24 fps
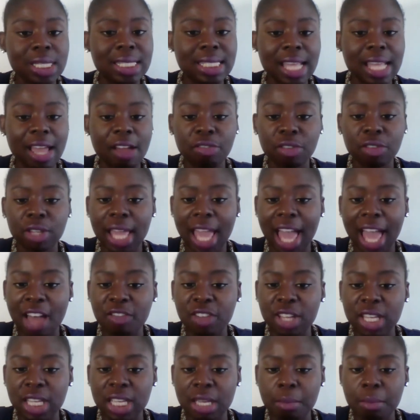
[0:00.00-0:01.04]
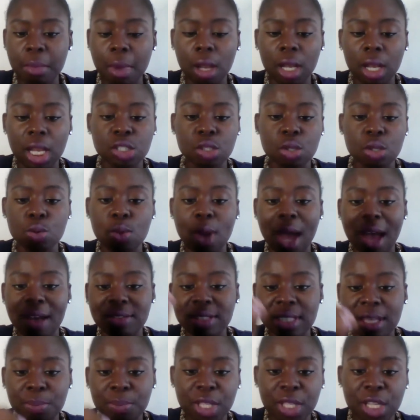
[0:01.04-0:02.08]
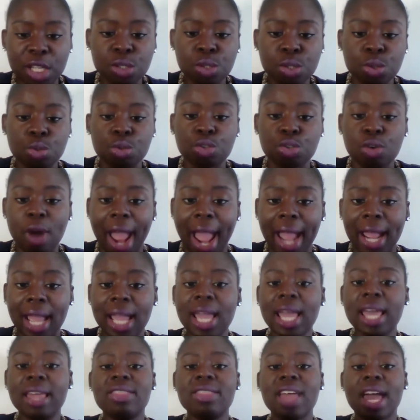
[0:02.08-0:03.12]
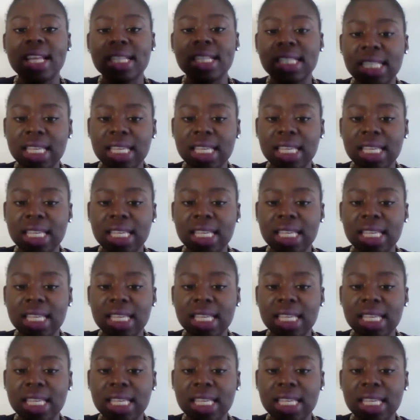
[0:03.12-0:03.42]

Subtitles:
Definitely have an email list so you have something to track. That is